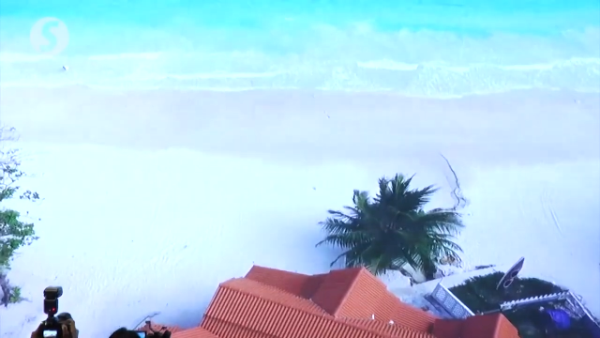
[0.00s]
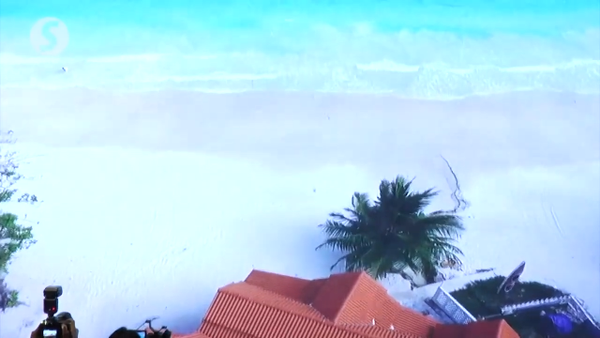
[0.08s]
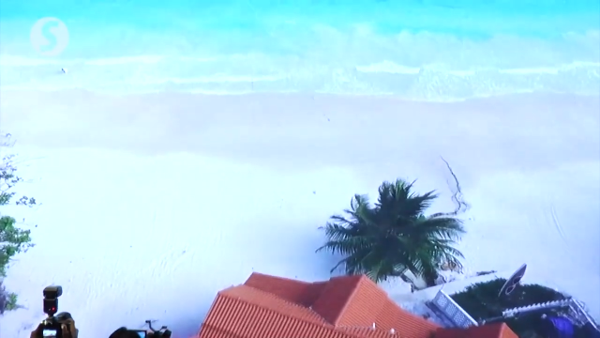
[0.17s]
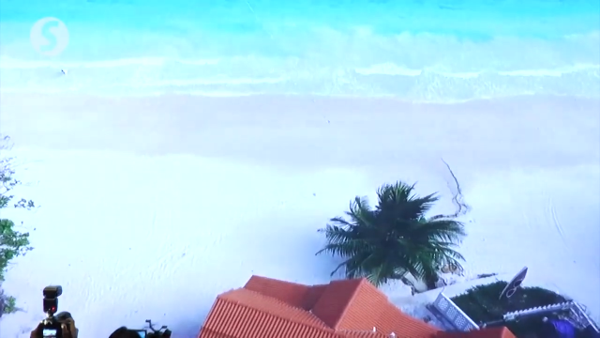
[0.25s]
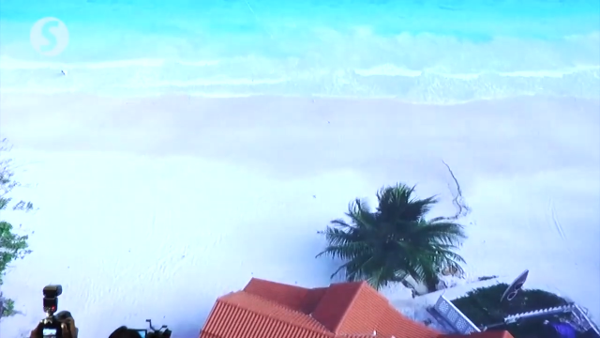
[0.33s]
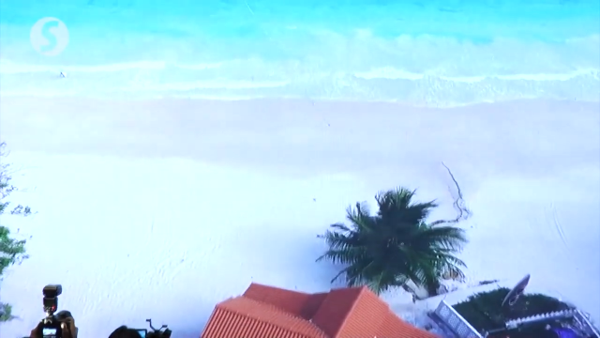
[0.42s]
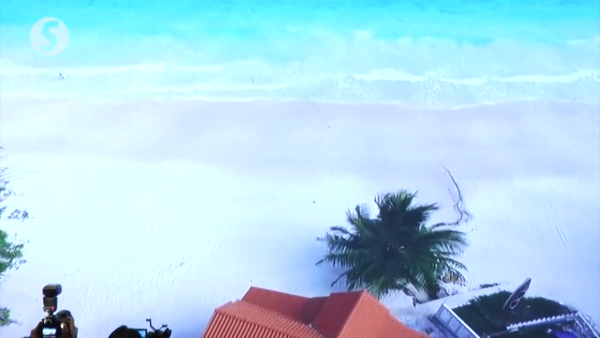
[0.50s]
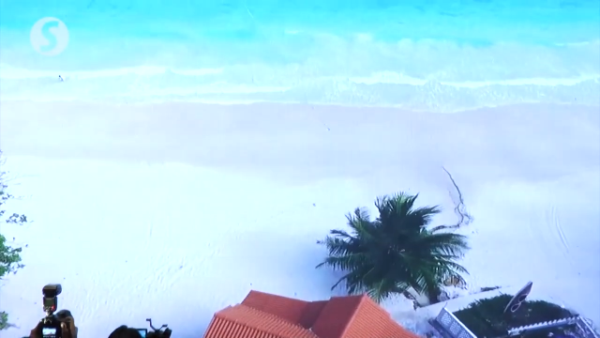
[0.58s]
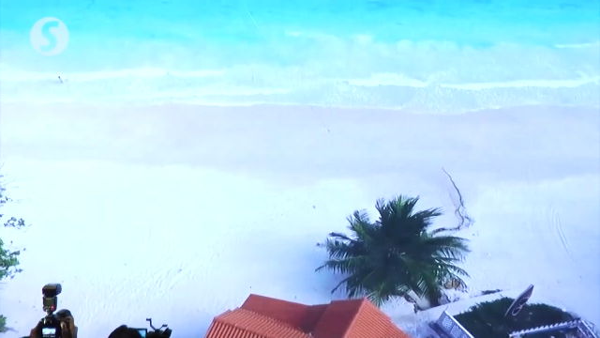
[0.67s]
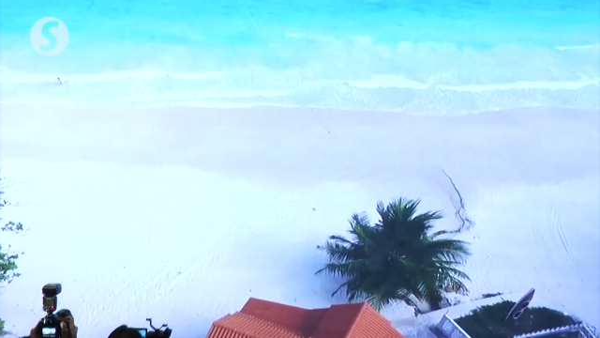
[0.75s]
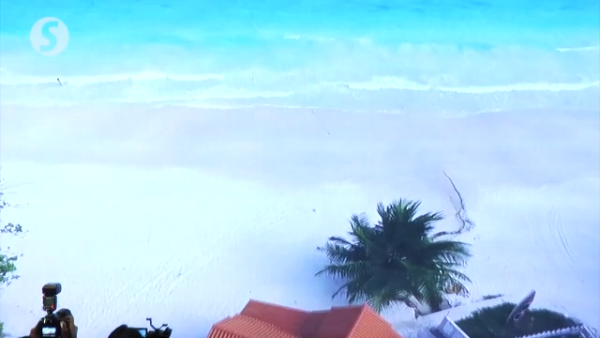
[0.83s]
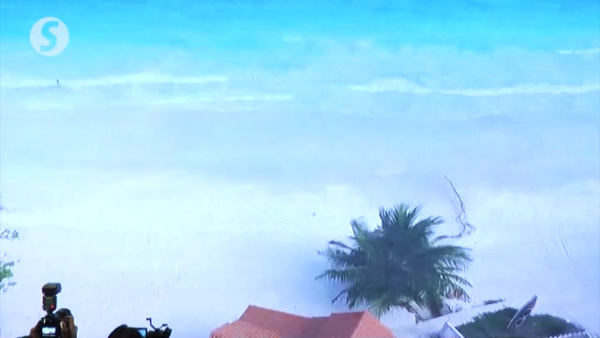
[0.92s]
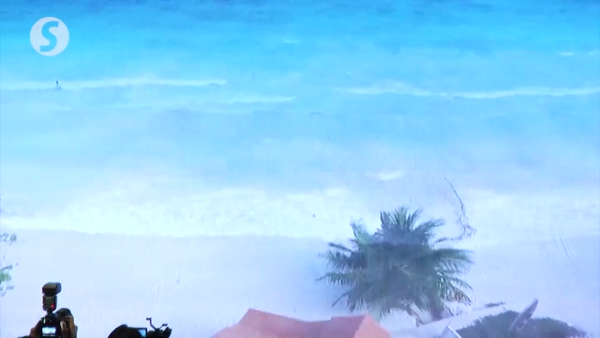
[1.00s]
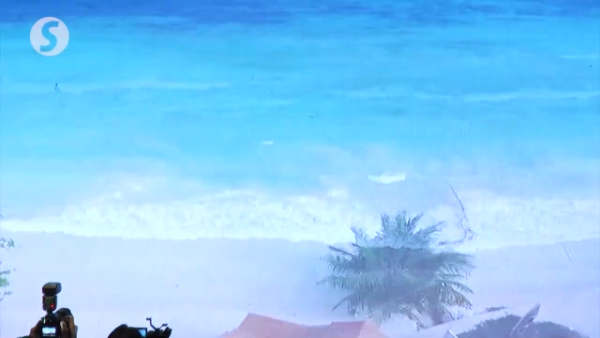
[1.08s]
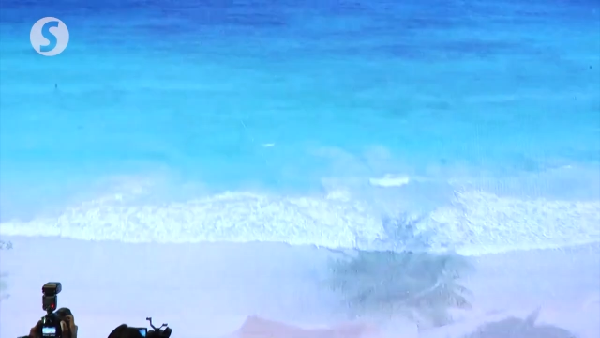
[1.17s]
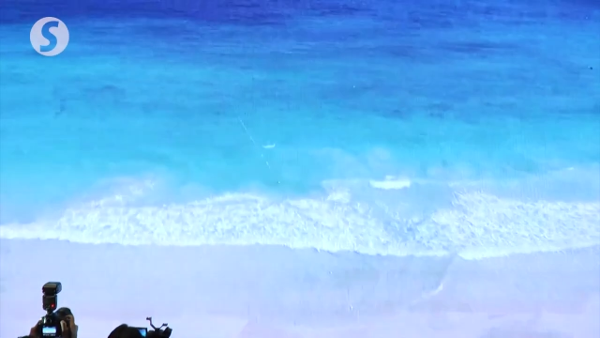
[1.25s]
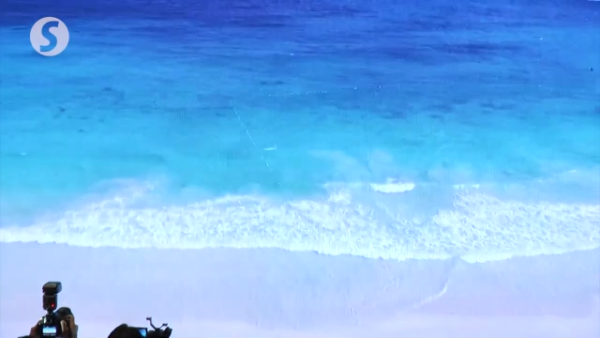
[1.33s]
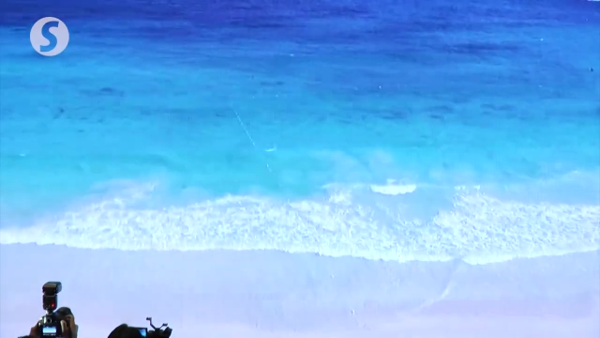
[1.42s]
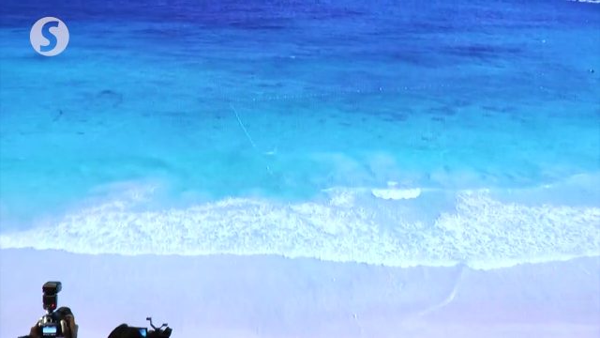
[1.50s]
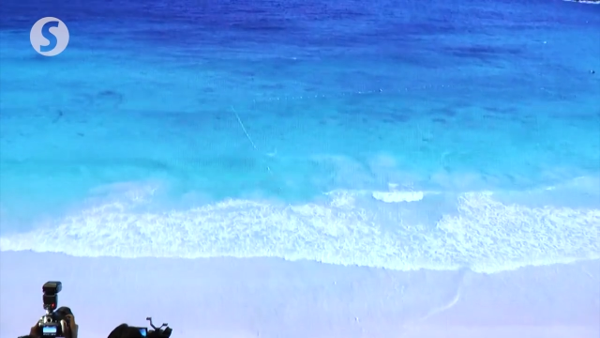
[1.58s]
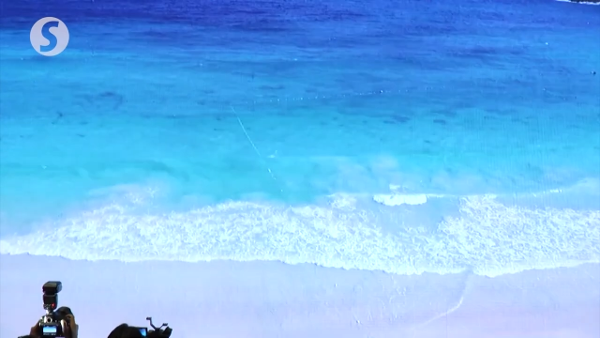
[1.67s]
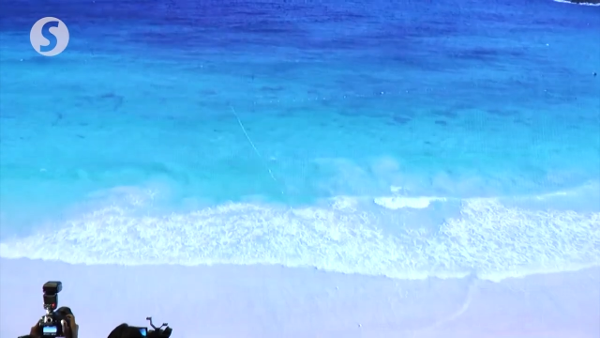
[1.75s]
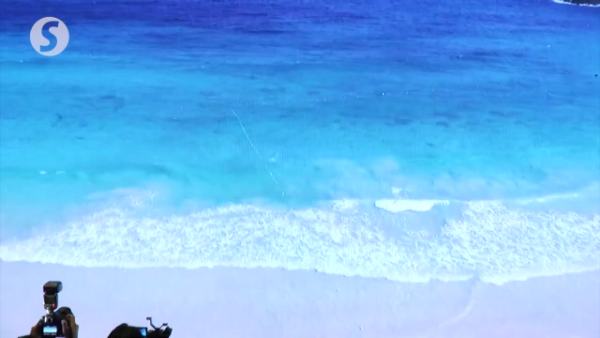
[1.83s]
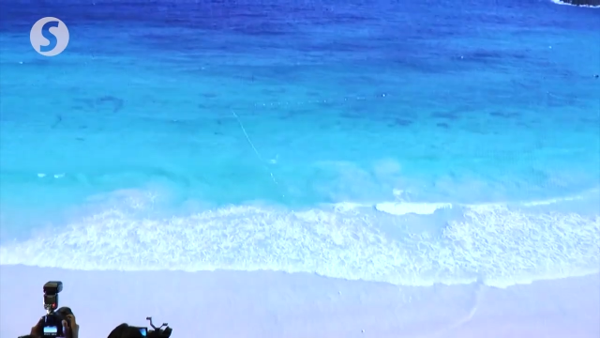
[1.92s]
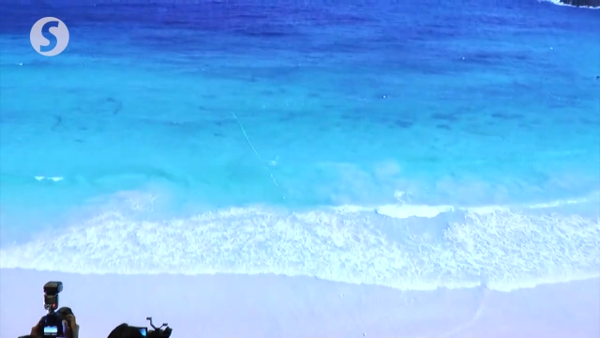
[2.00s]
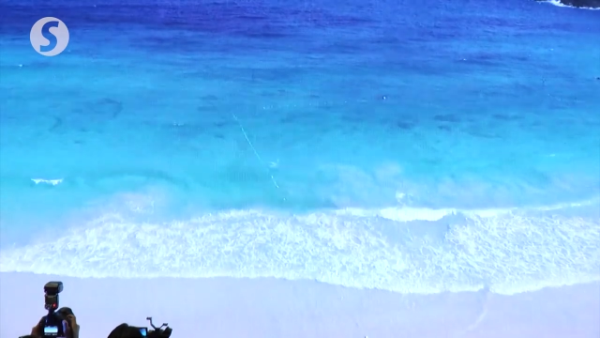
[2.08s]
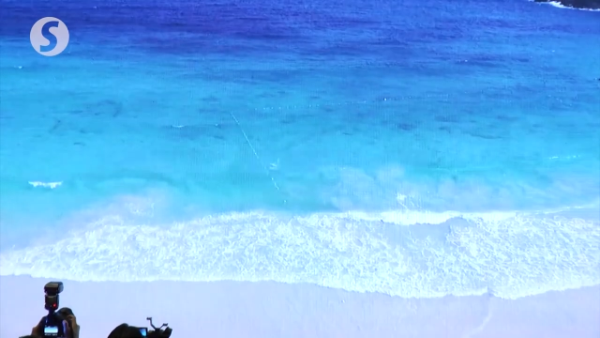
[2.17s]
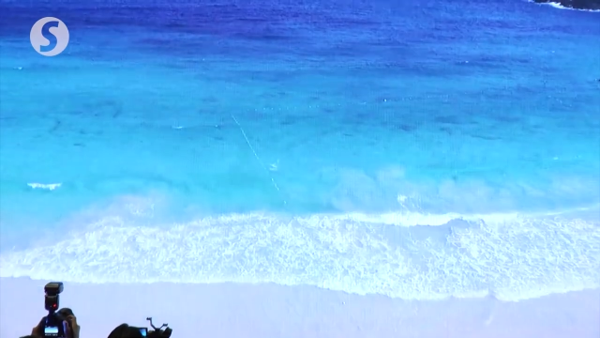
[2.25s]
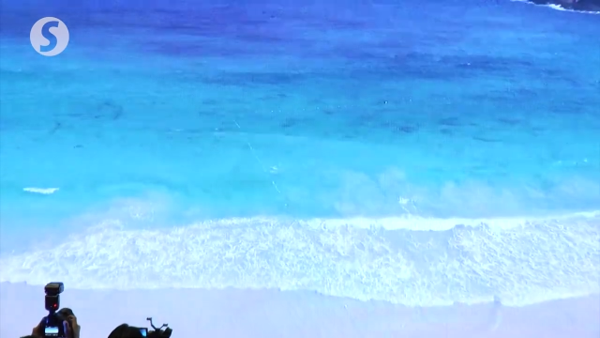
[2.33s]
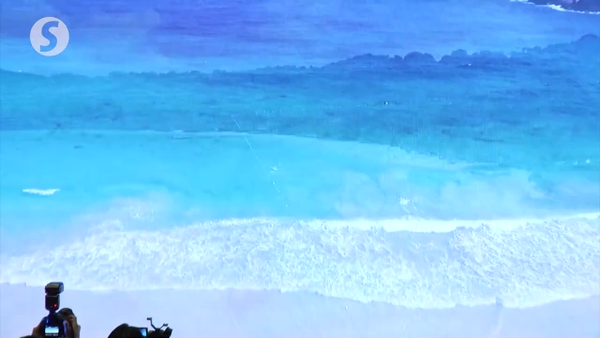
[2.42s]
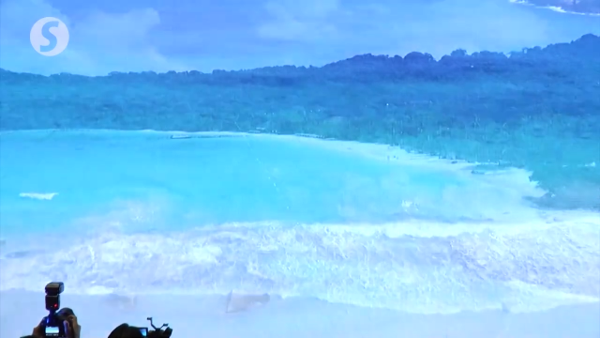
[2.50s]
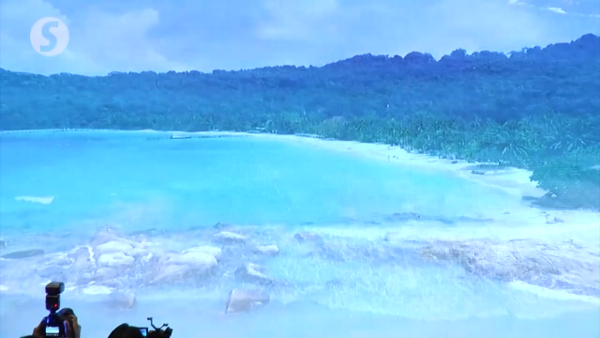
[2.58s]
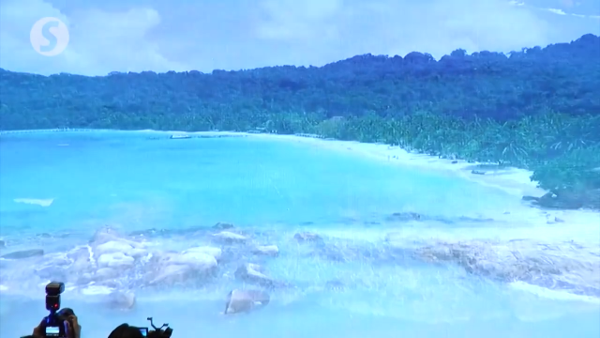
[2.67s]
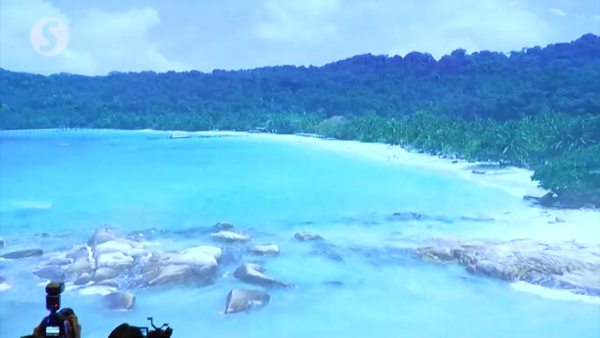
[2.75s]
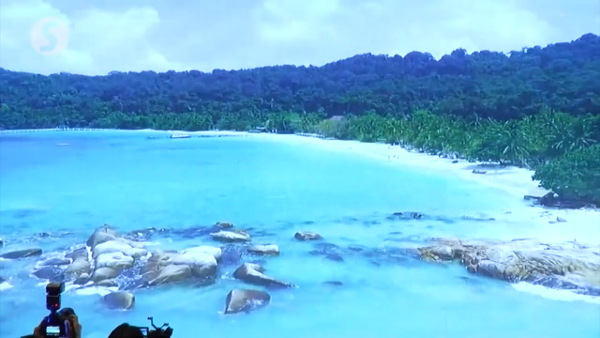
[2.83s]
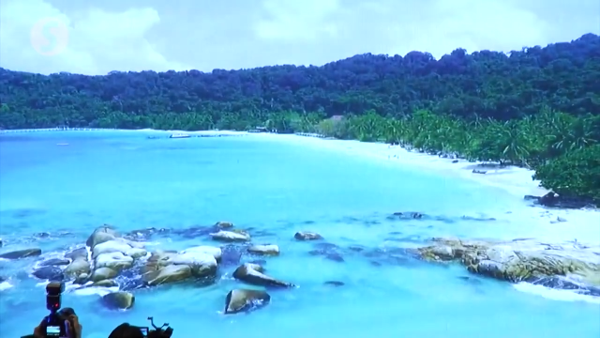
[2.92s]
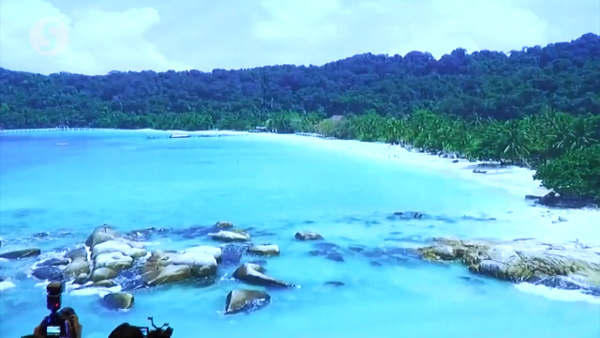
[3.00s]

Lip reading: [unreadable: no face in view]